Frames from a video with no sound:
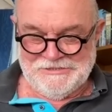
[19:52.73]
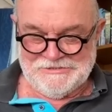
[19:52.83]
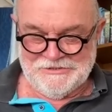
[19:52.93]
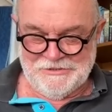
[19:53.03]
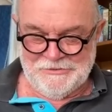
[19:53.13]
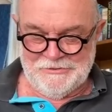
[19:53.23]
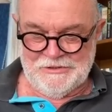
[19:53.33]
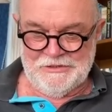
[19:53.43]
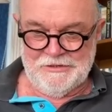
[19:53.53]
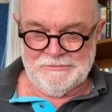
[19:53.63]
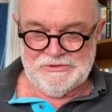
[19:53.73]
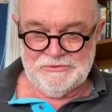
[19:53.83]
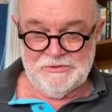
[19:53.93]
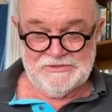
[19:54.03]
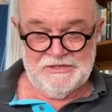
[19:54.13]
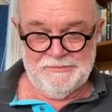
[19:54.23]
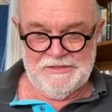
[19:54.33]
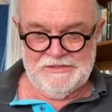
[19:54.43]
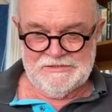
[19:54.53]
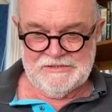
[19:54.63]
So I'm sure it's going to
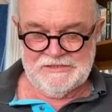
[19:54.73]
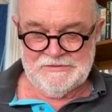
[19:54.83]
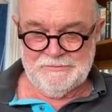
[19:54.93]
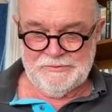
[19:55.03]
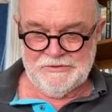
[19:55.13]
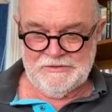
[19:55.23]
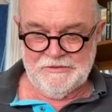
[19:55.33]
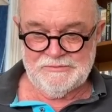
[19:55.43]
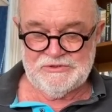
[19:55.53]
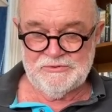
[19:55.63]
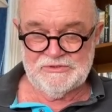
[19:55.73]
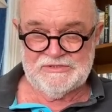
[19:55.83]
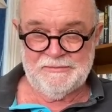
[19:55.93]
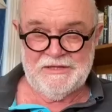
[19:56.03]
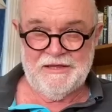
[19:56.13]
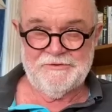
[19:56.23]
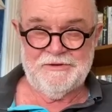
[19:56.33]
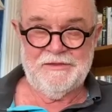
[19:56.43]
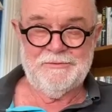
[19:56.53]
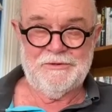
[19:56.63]
be a discussion point, and I'm sure some of the other
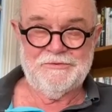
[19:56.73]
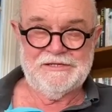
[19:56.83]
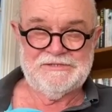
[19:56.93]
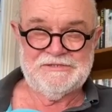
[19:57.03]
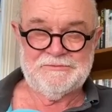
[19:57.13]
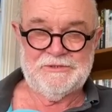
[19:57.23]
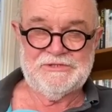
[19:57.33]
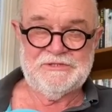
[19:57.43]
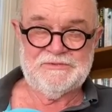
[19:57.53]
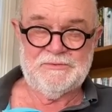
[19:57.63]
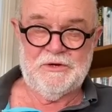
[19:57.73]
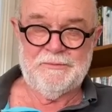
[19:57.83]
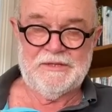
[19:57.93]
around the world races are watching as well.